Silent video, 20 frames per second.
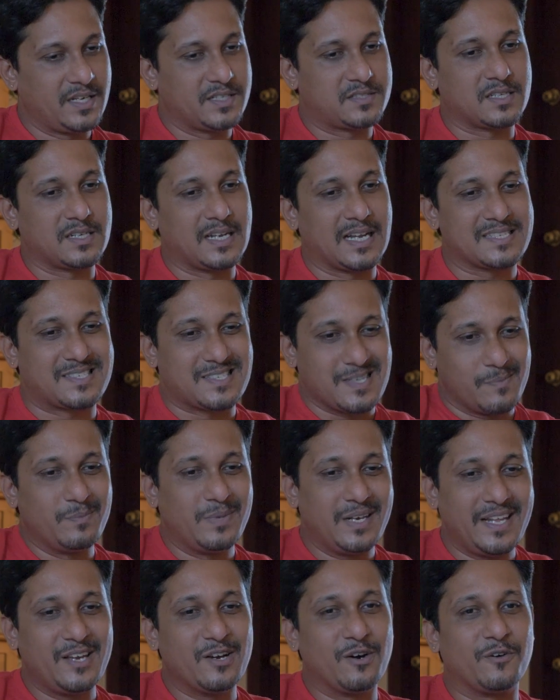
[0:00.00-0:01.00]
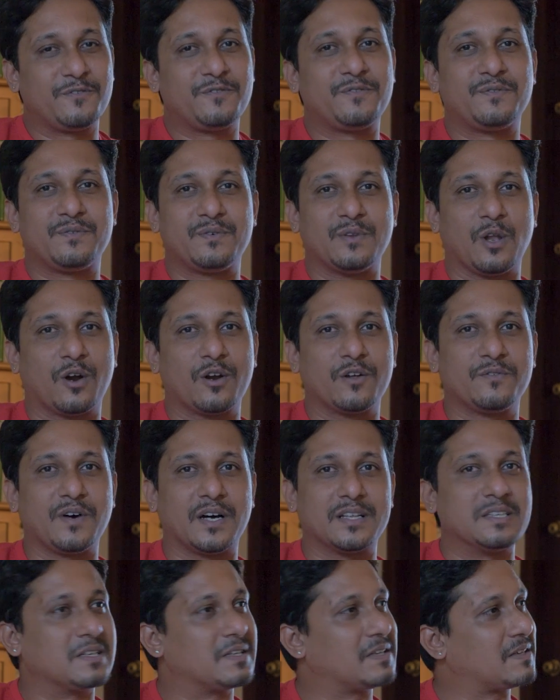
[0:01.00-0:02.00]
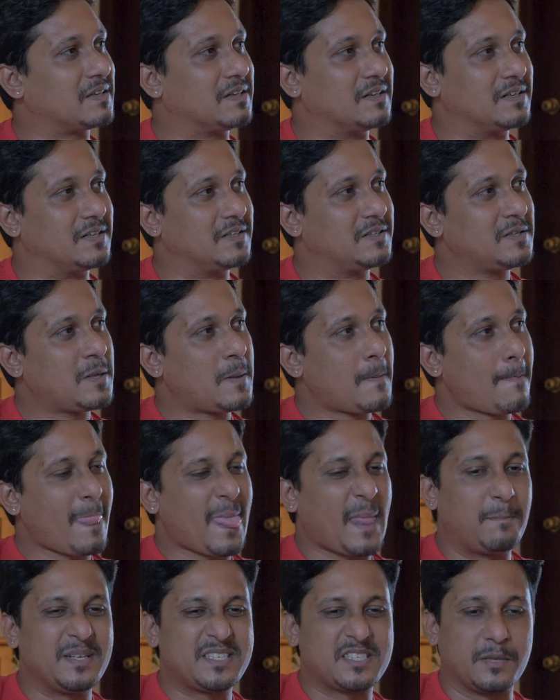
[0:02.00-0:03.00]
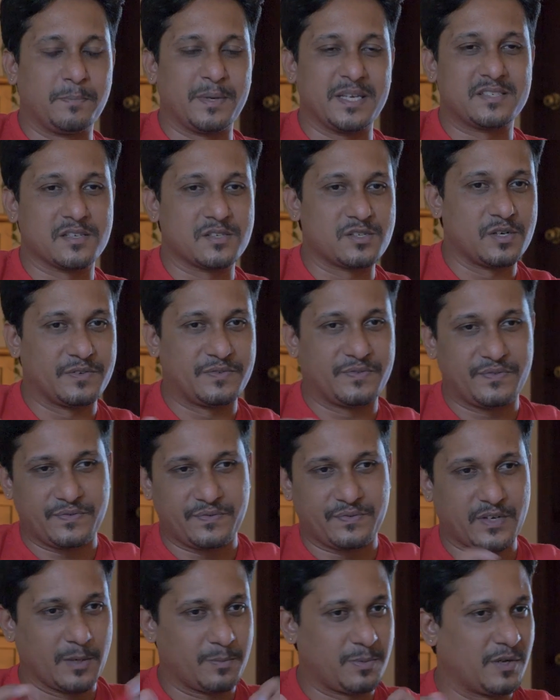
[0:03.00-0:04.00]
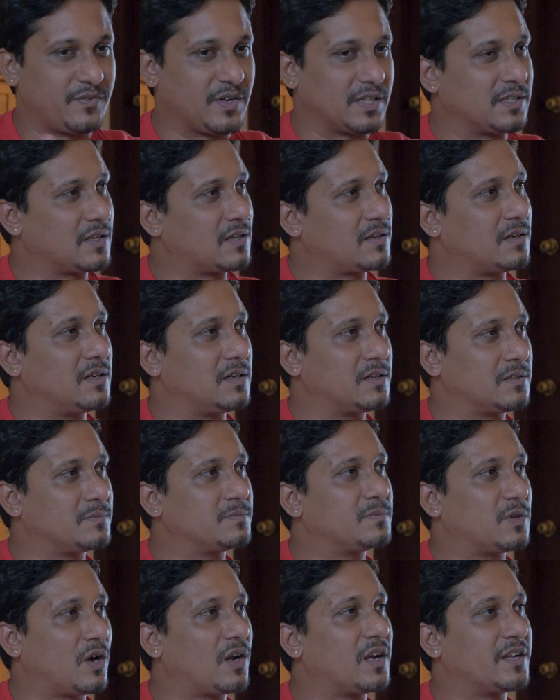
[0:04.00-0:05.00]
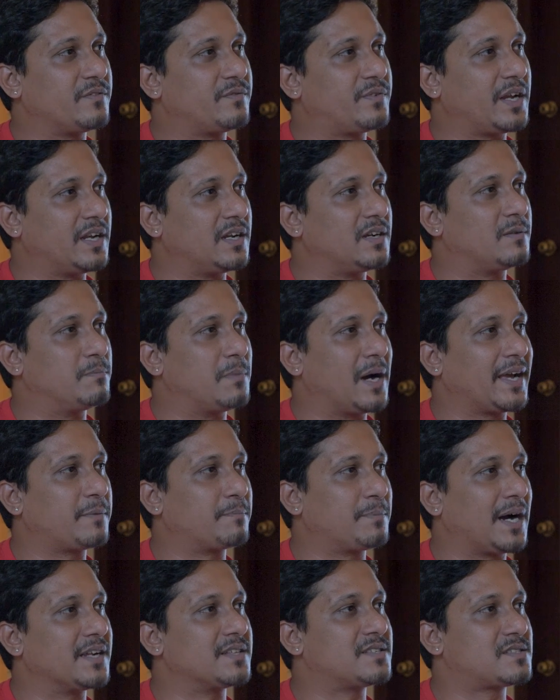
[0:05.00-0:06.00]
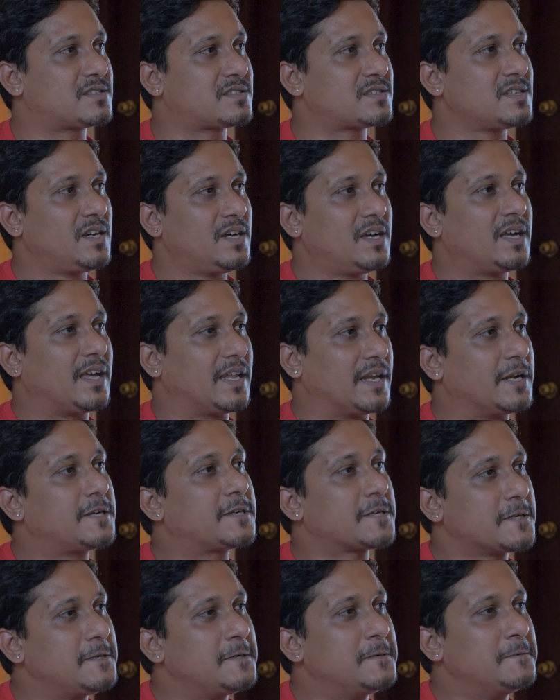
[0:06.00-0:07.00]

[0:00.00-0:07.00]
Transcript: It's an assembly of a lot of other bits and pieces of a couple of other Royal Enfield bike parts in it.